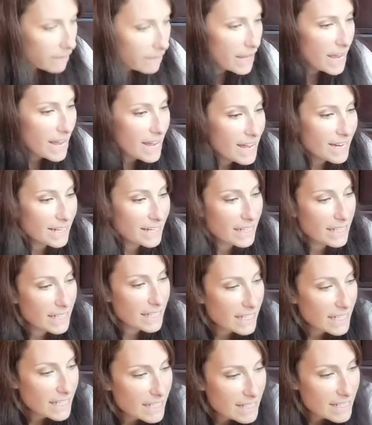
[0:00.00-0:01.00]
that
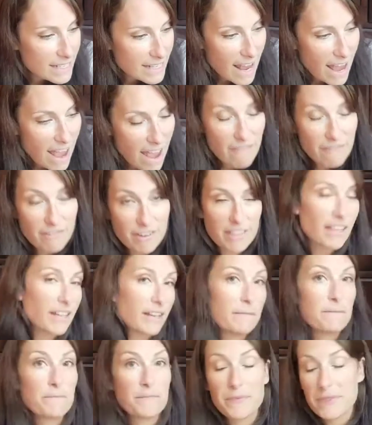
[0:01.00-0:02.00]
is
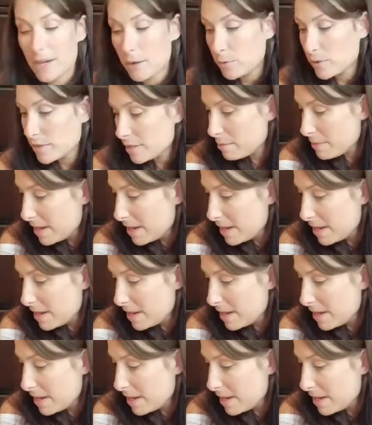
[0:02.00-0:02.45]
everything. That was a